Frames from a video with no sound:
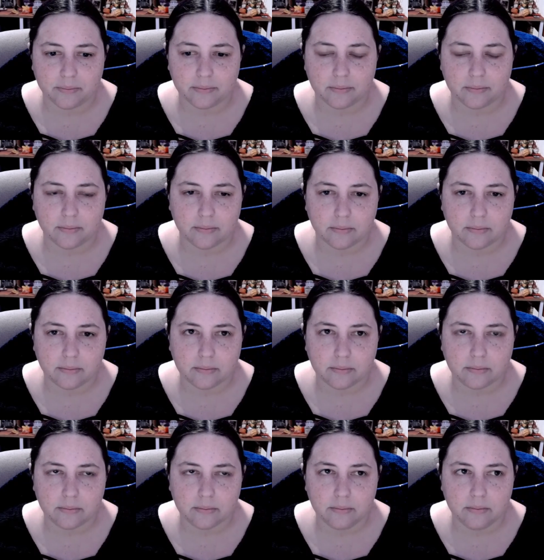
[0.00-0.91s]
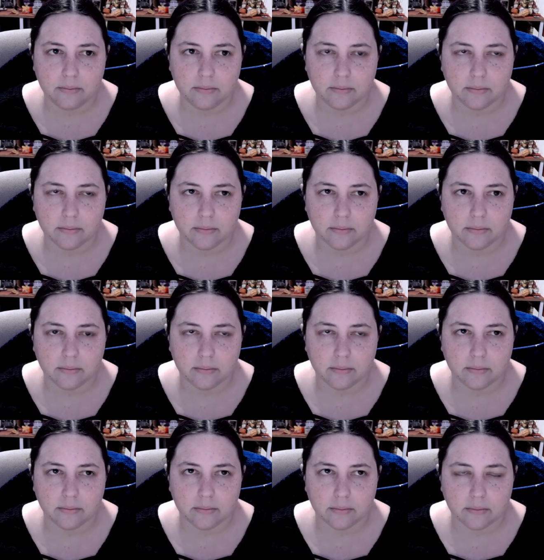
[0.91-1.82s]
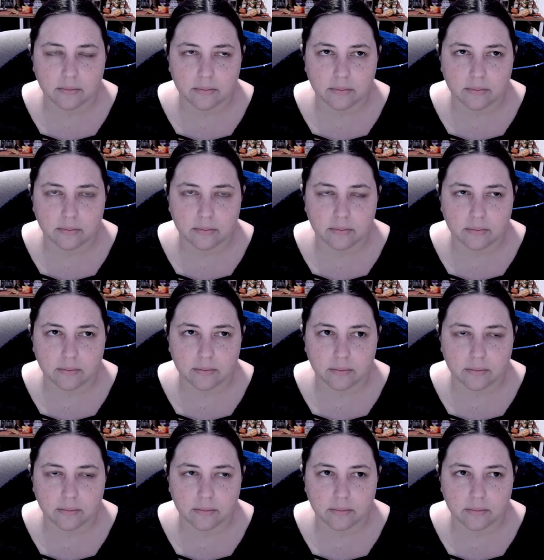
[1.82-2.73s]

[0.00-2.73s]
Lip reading: [no speech]